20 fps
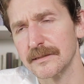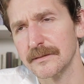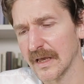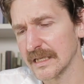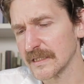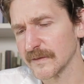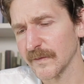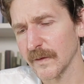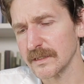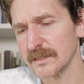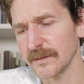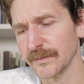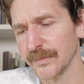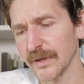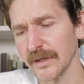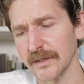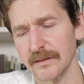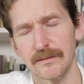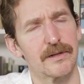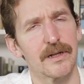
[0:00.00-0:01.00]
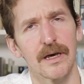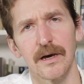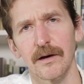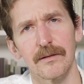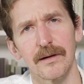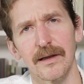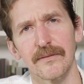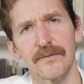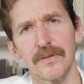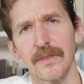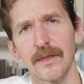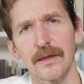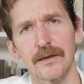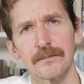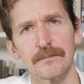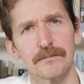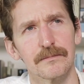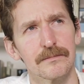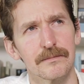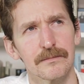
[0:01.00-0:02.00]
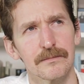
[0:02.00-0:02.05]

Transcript: As far as the book, no, everything,